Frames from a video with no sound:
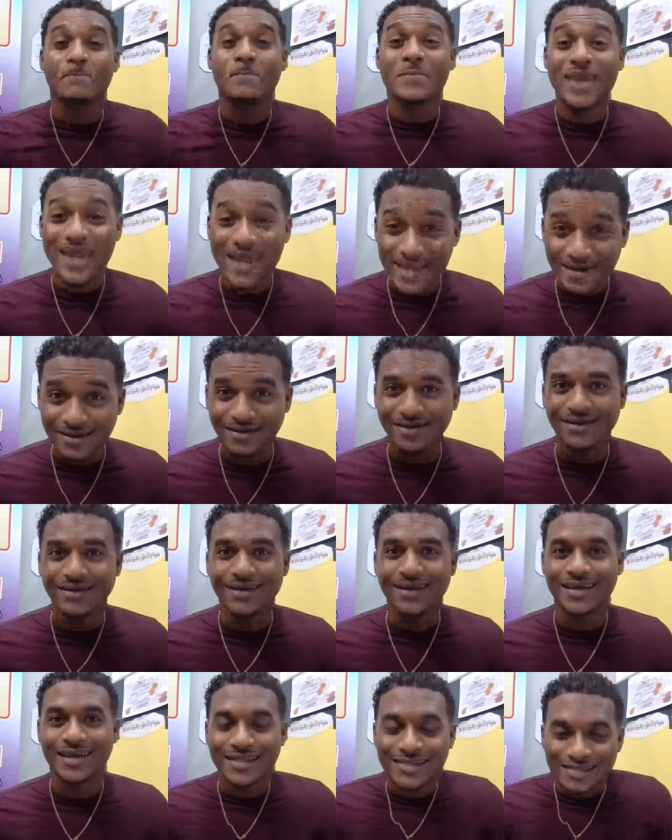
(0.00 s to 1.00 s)
made
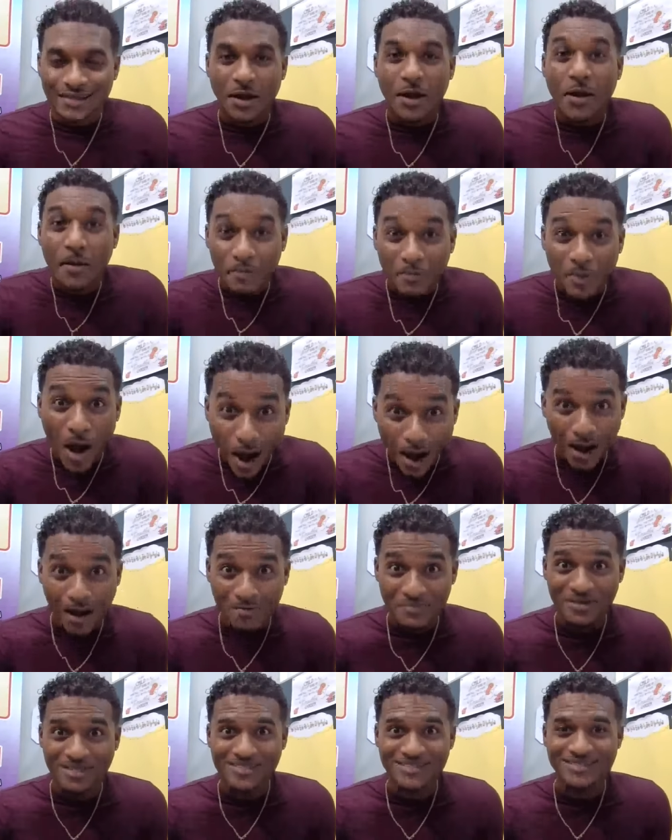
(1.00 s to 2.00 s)
it
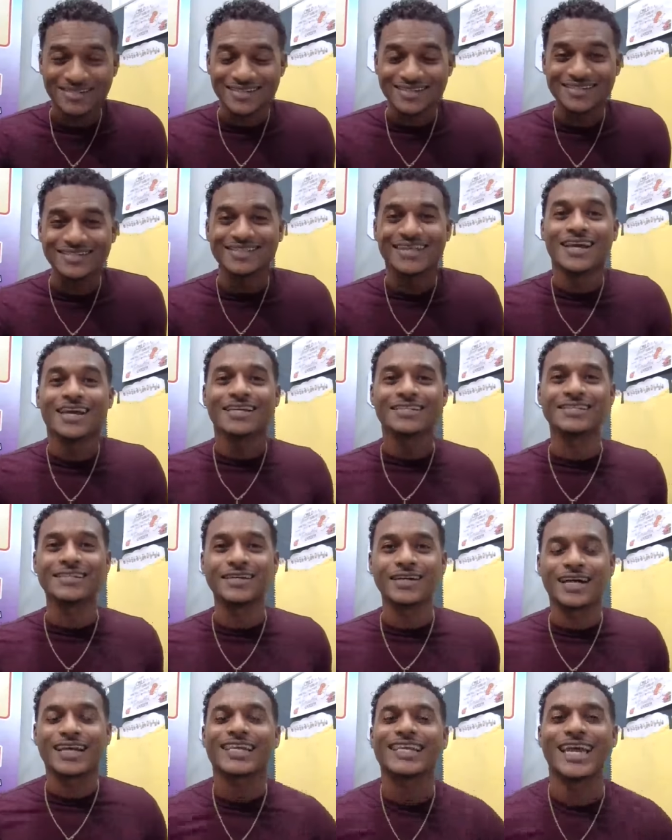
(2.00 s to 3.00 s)
her business
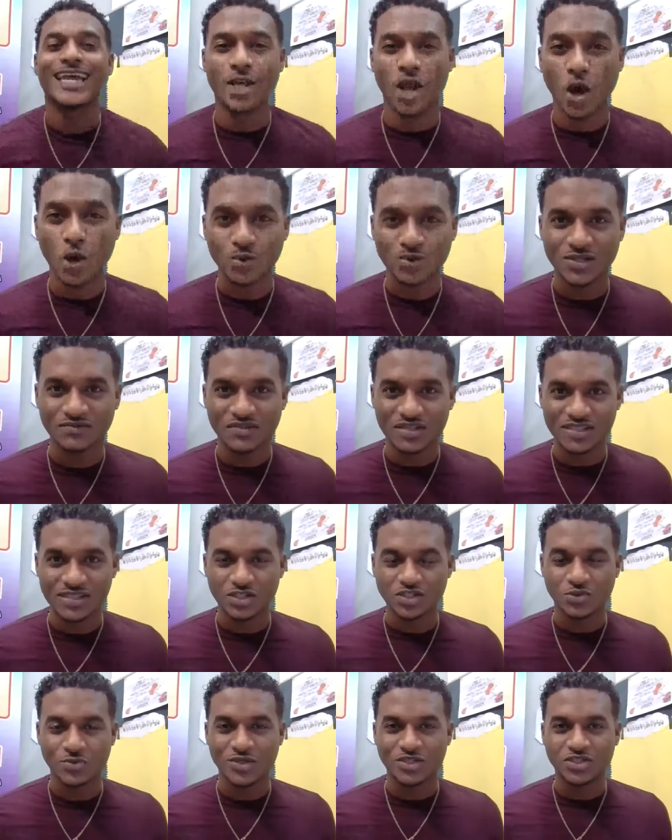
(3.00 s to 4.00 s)
to get out of the
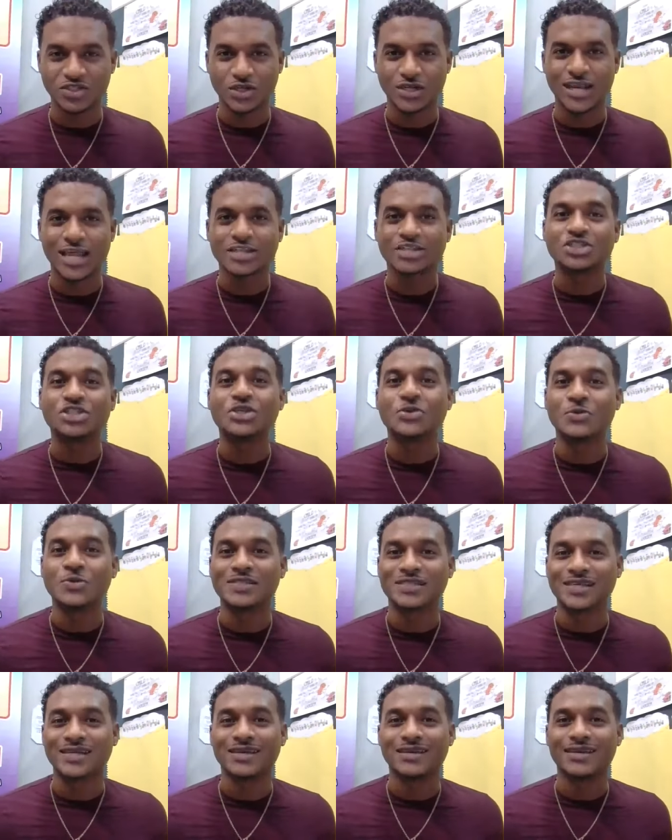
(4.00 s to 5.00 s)
situation that she
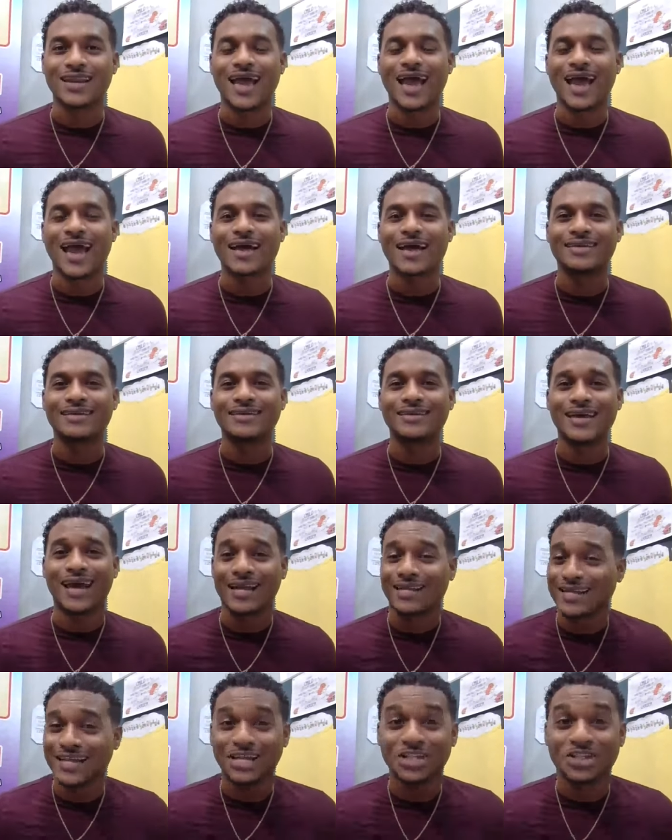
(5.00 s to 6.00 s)
was in. And
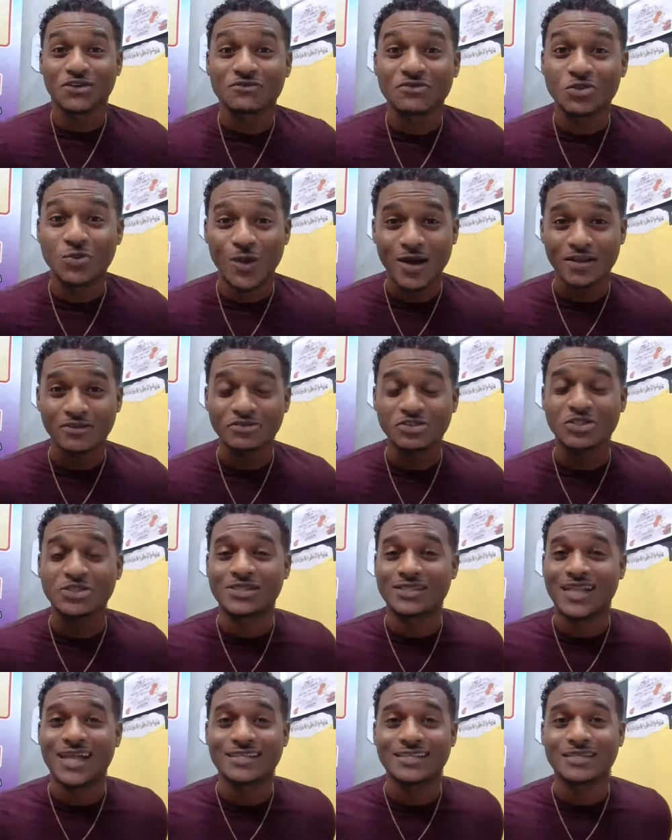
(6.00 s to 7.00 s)
at the age of 12, she
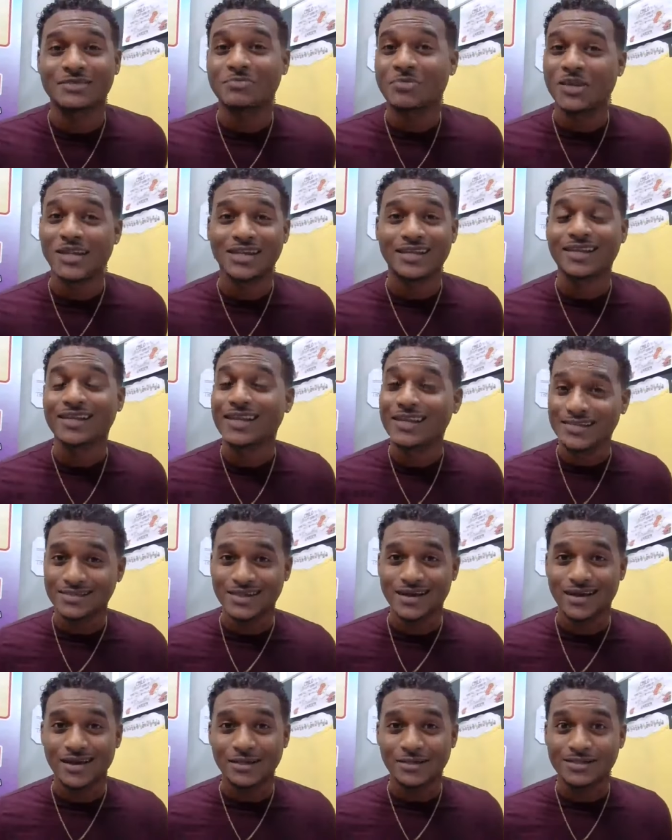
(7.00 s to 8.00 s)
started playing the
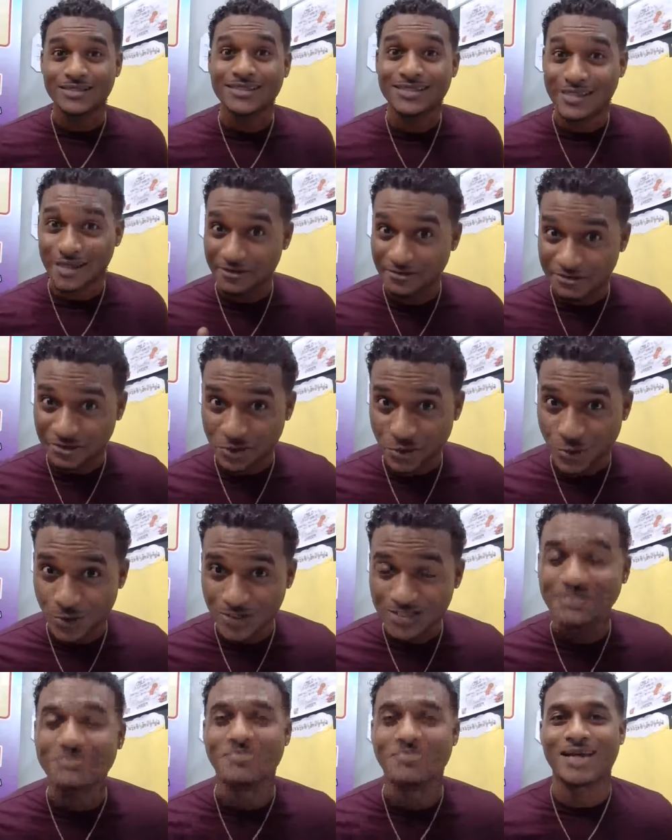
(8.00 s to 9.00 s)
guitar, self
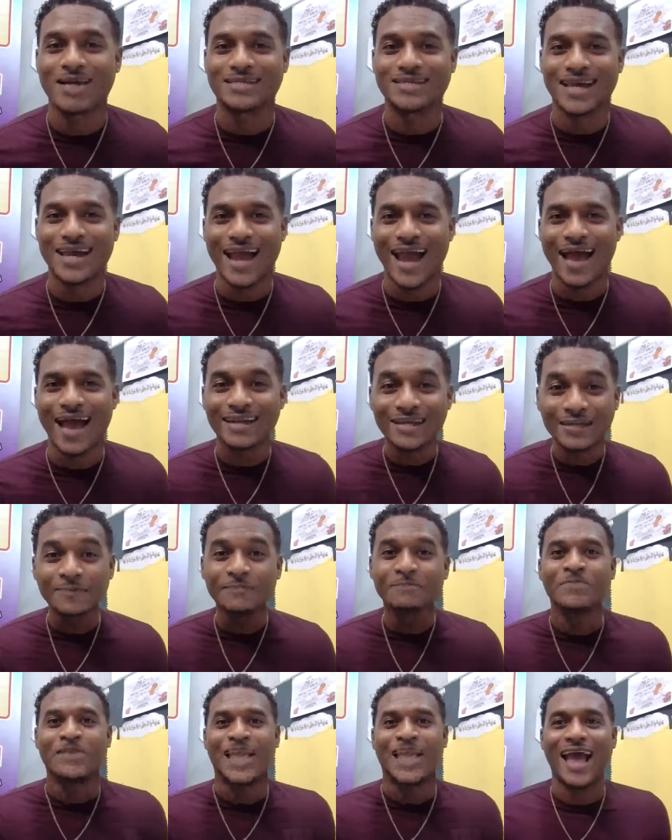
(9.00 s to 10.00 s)
taught, might I add.
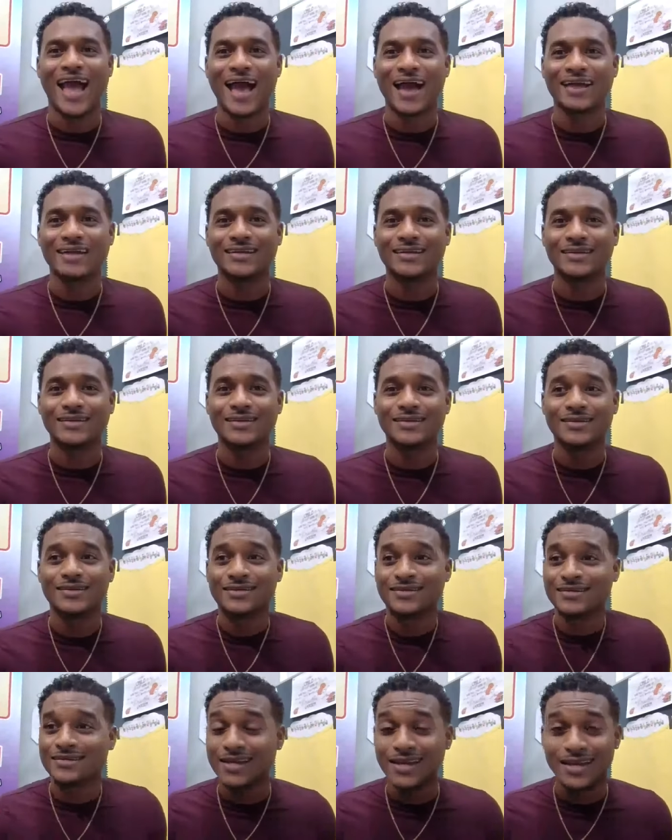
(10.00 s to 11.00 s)
And
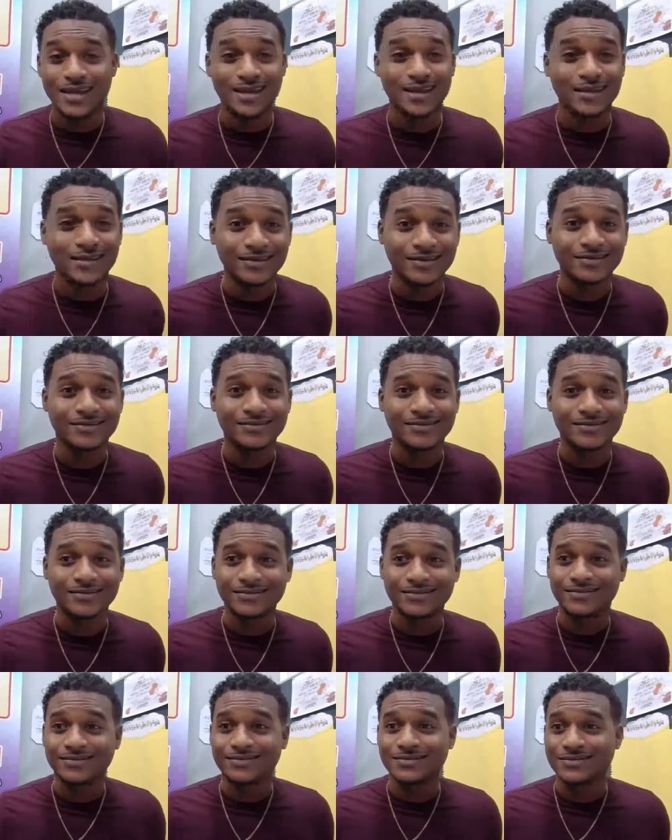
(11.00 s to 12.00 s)
today,
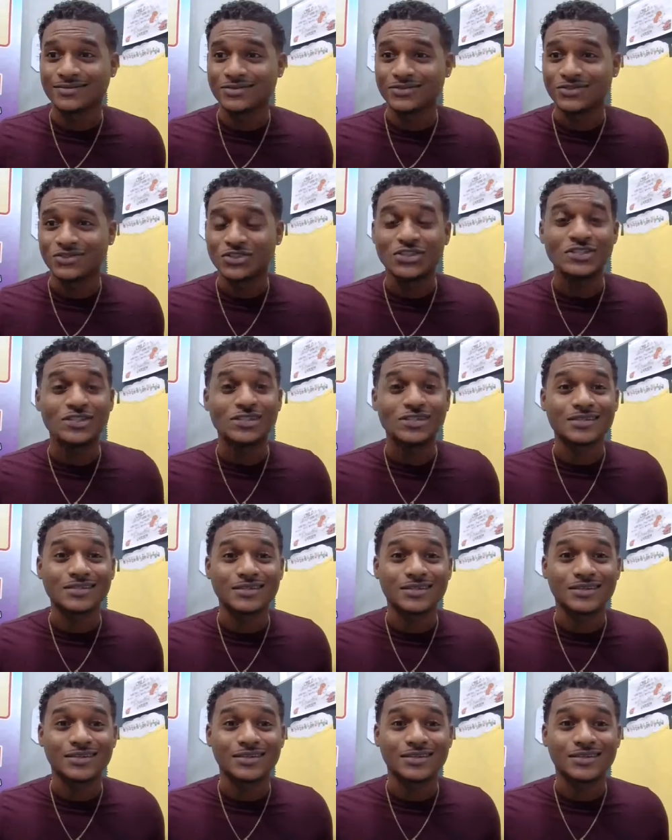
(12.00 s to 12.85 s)
she's